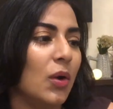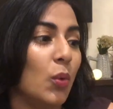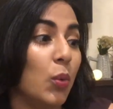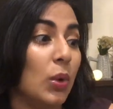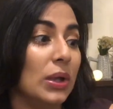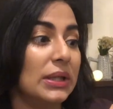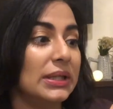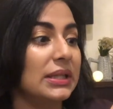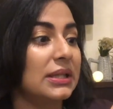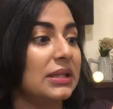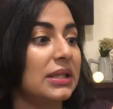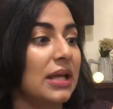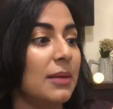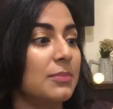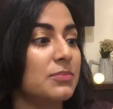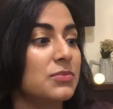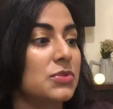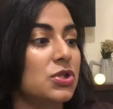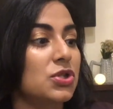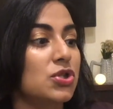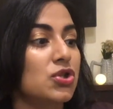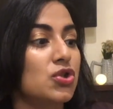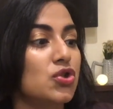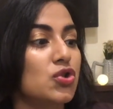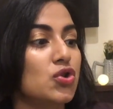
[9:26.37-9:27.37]
When it
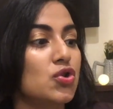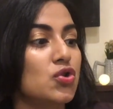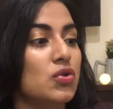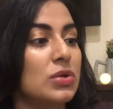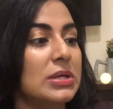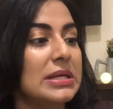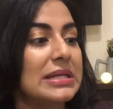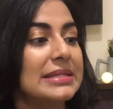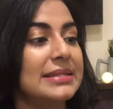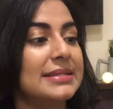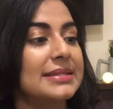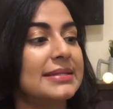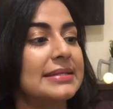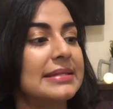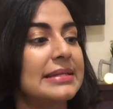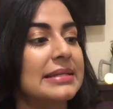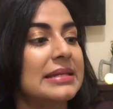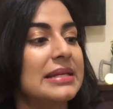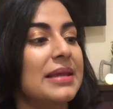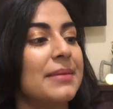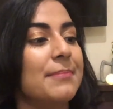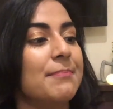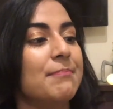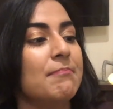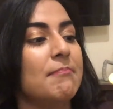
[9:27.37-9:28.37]
comes to
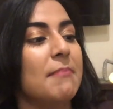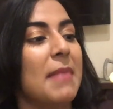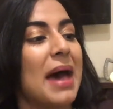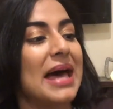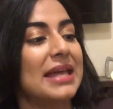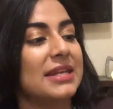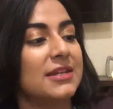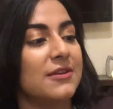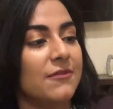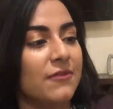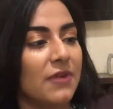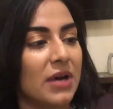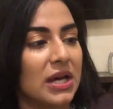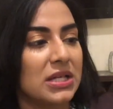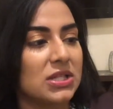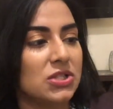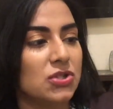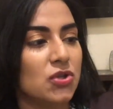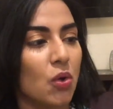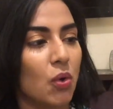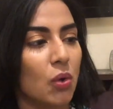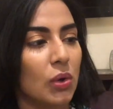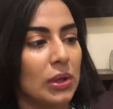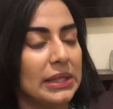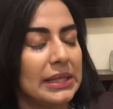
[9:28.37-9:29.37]
instantly mattifies
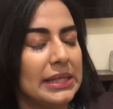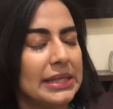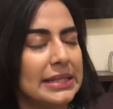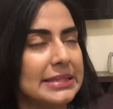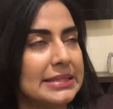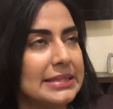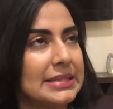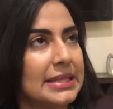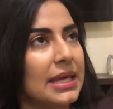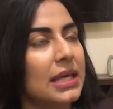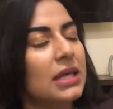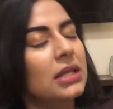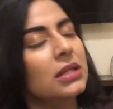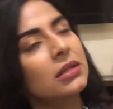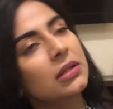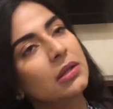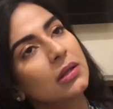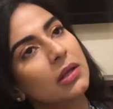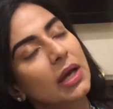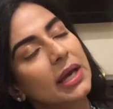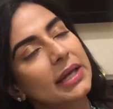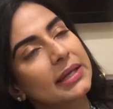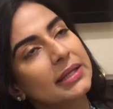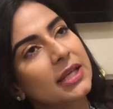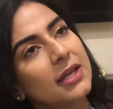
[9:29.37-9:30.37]
oily skin
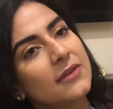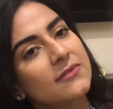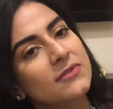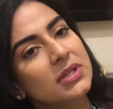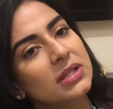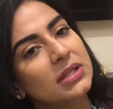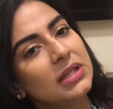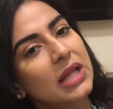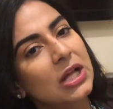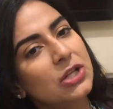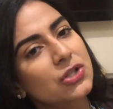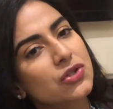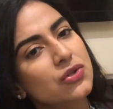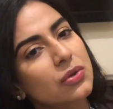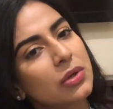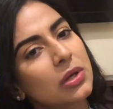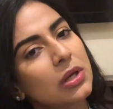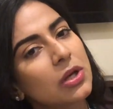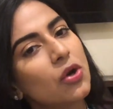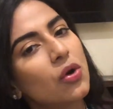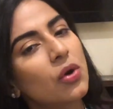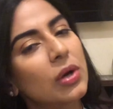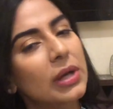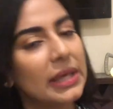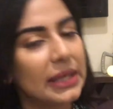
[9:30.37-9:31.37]
and gives a natural
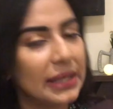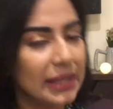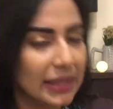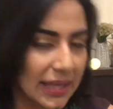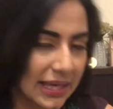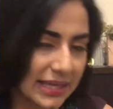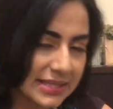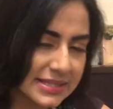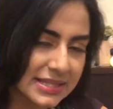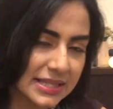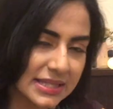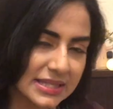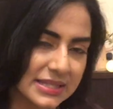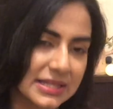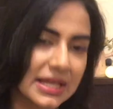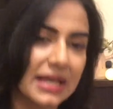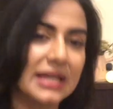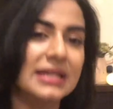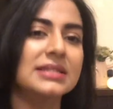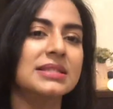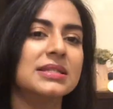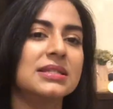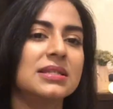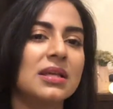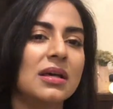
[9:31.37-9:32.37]
look, yes it
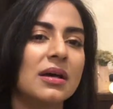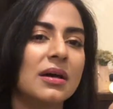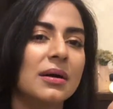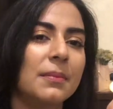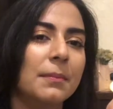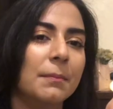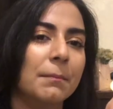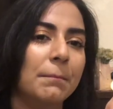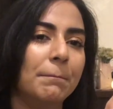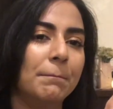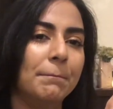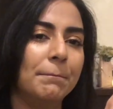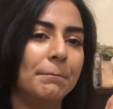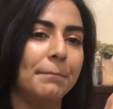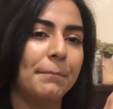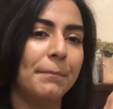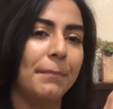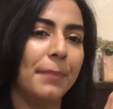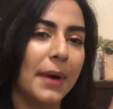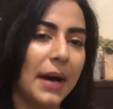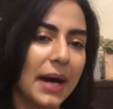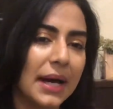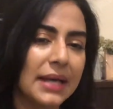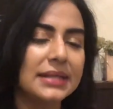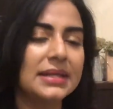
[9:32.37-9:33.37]
does,
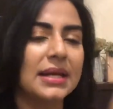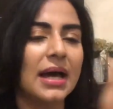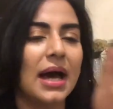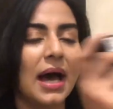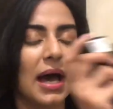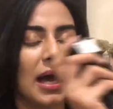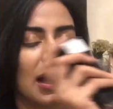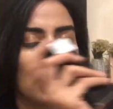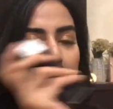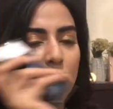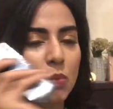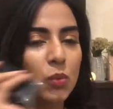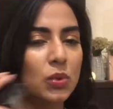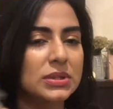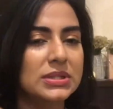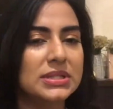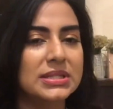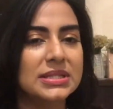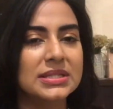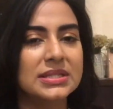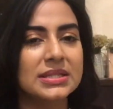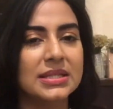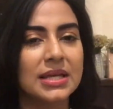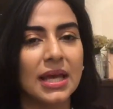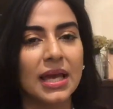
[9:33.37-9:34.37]
but I would
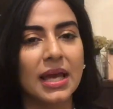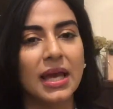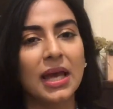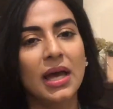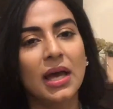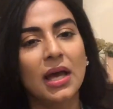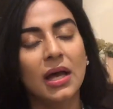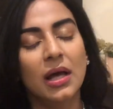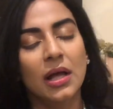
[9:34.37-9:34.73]
say